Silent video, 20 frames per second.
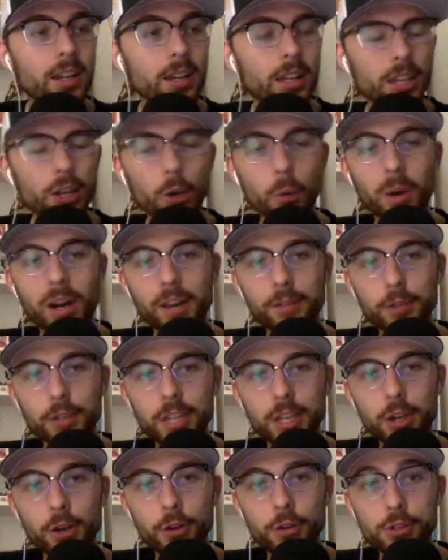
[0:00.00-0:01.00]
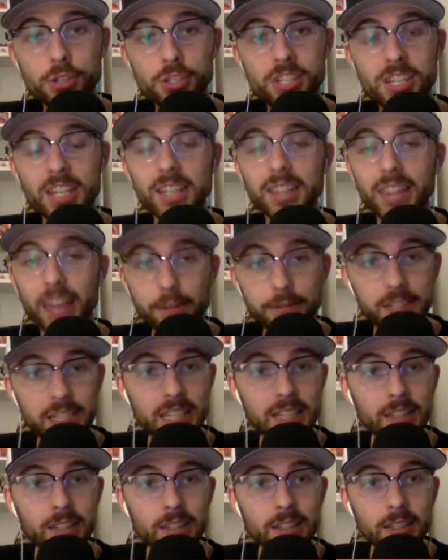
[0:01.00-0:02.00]
you know, whenever the O's see a
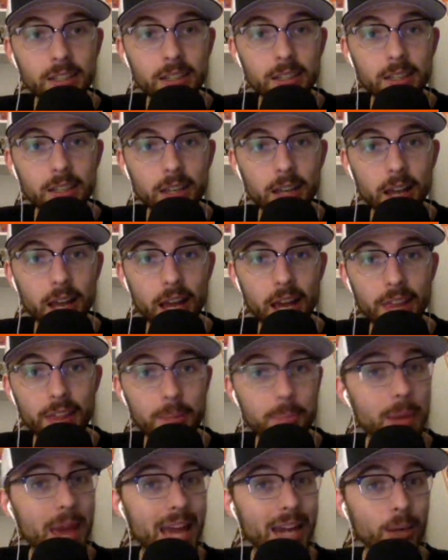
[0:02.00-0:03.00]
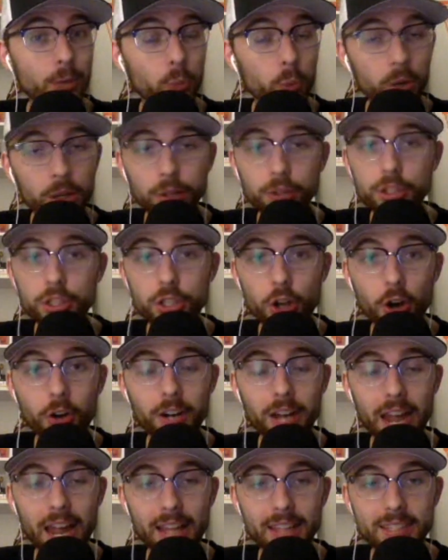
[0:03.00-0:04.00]
lefty, that Bannon will
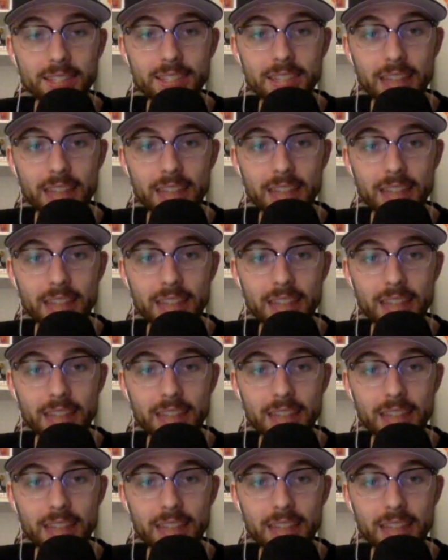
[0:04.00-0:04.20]
start at